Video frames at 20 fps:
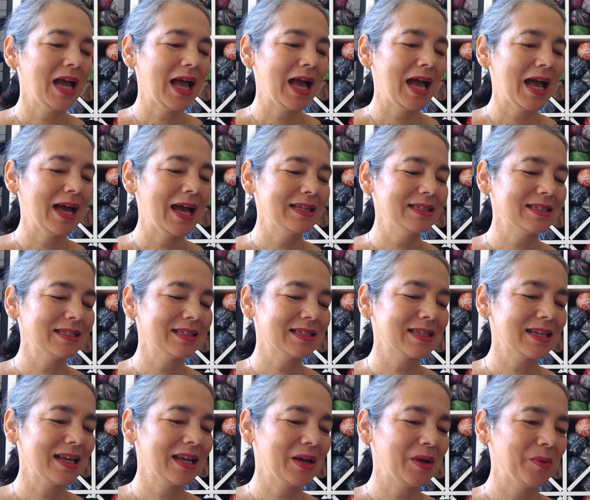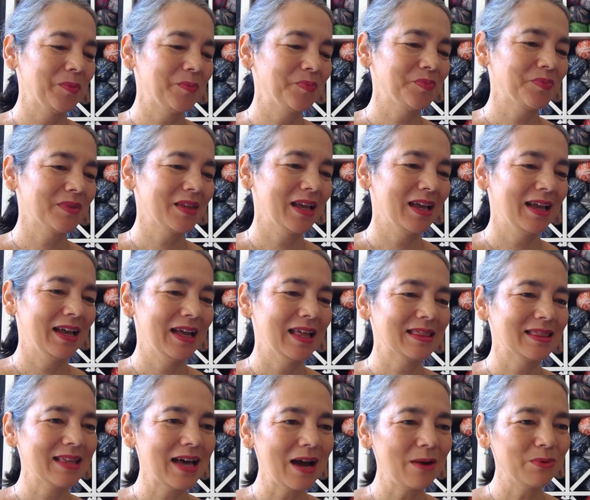And
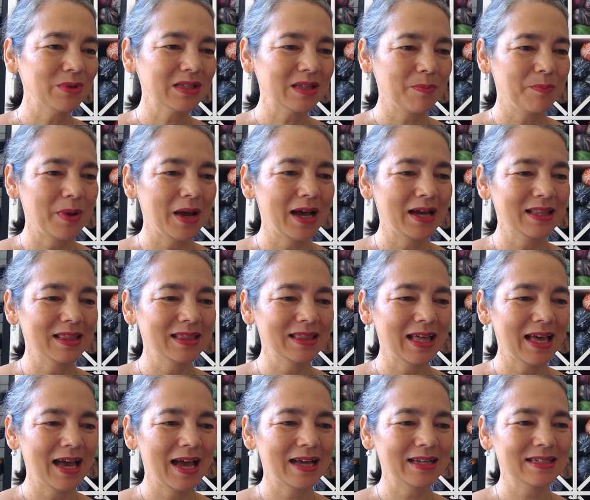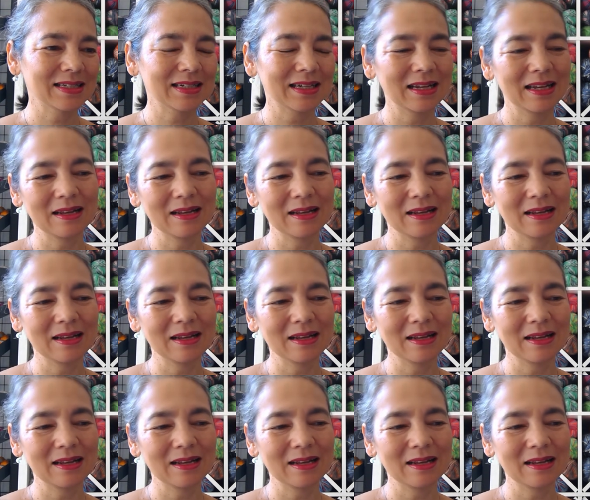that was a pattern that had